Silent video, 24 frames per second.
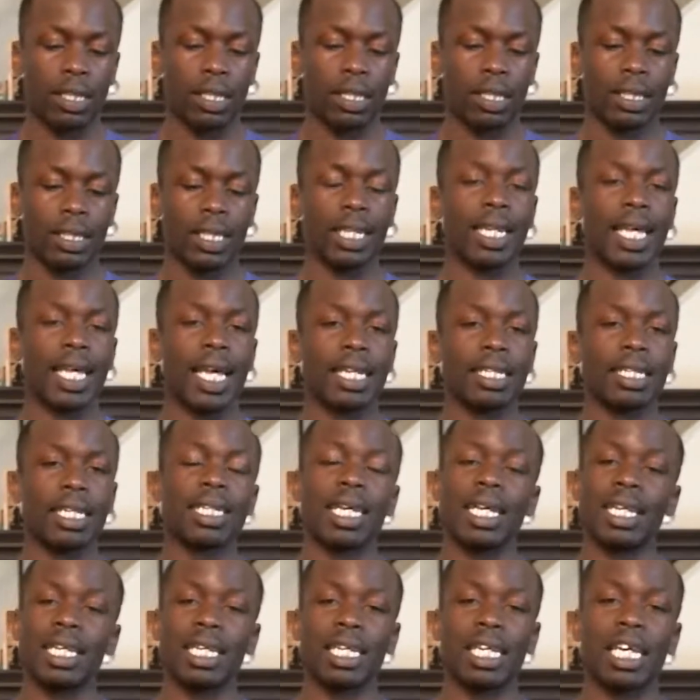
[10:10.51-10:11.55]
letter
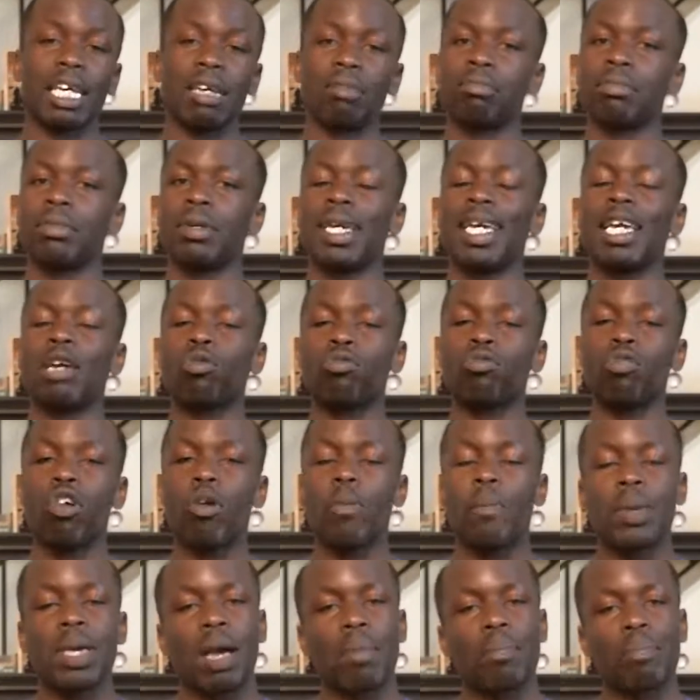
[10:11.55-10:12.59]
telling him it won't
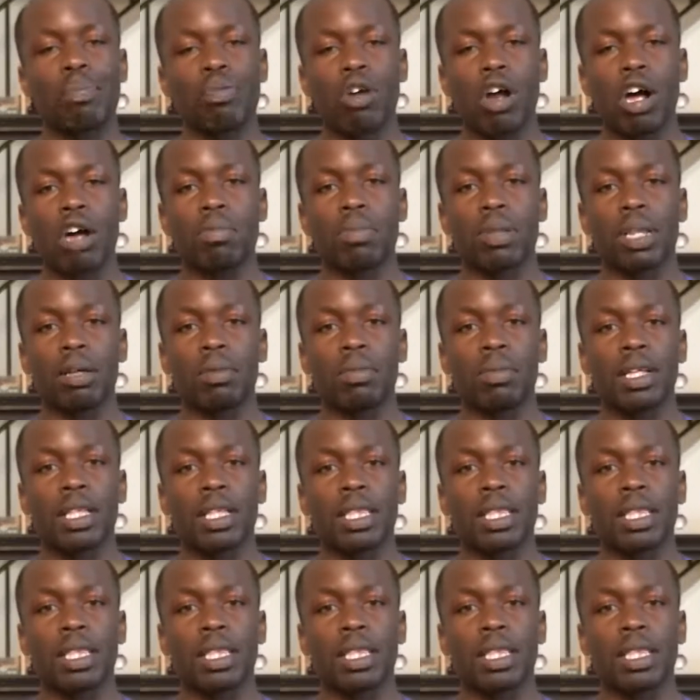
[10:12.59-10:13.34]
be a problem.